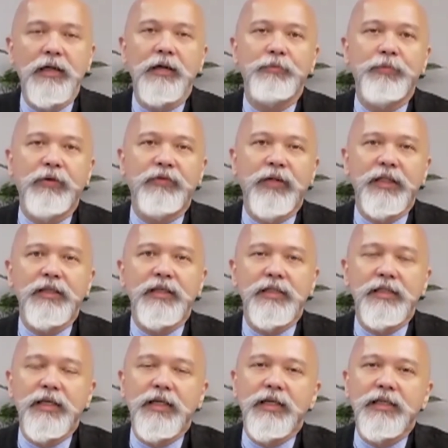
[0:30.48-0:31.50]
prevent
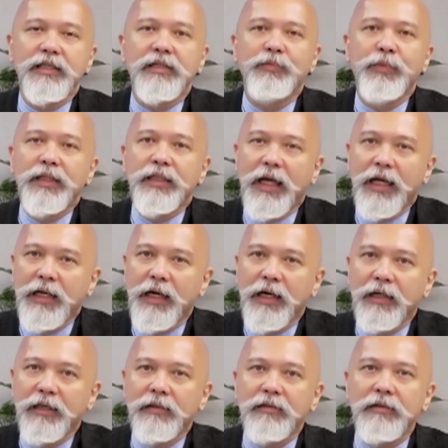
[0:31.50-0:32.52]
disease, maintain
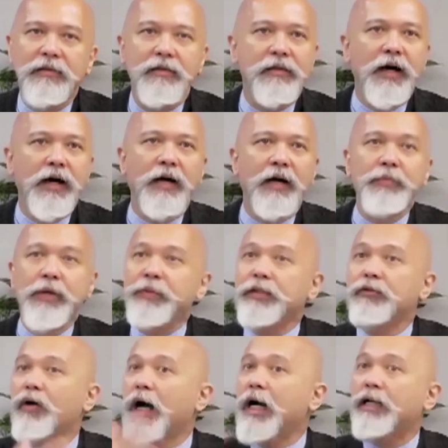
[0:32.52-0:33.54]
health, maybe
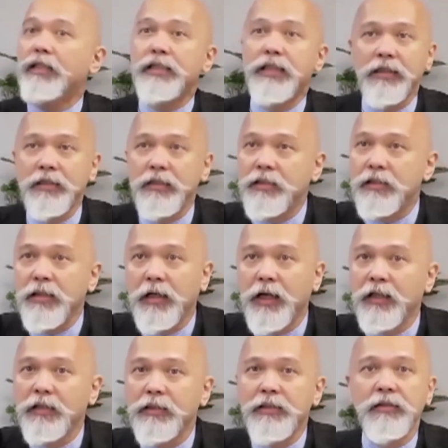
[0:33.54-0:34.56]
to access a
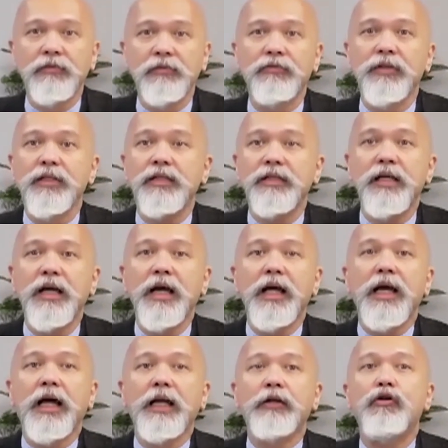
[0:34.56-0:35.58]
health service,
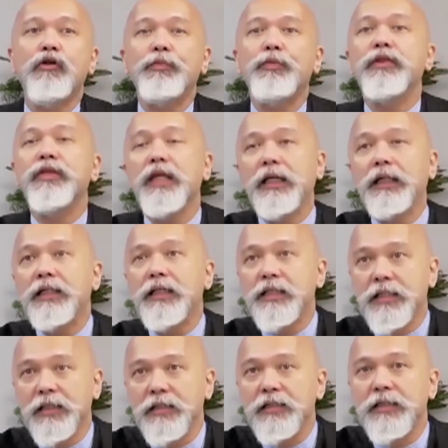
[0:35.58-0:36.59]
and cope with
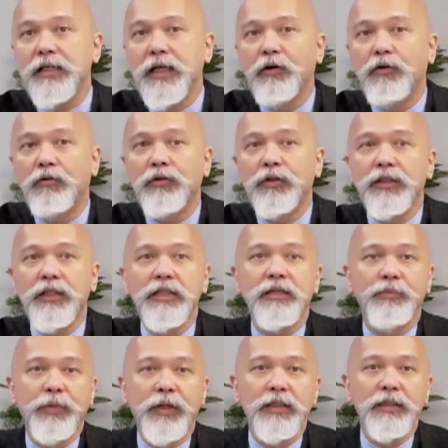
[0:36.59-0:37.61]
illnesses or
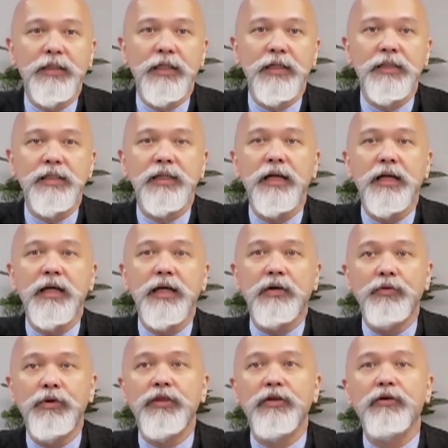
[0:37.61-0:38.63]
disabilities
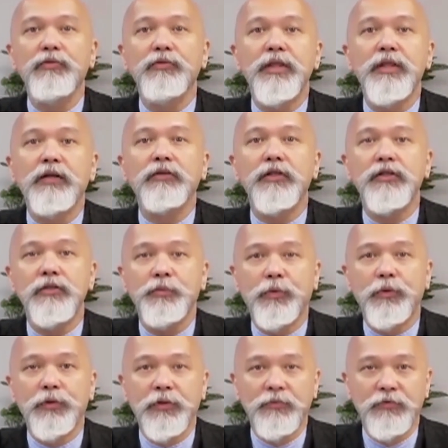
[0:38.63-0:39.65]
with or without the
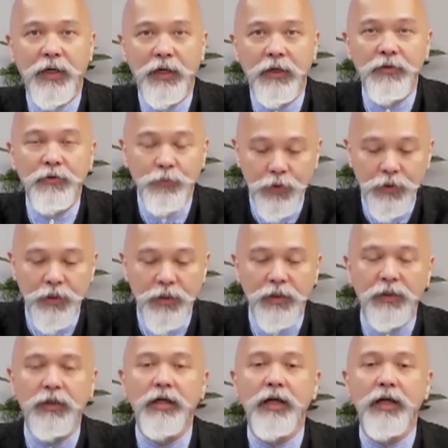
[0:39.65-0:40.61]
support of a health worker.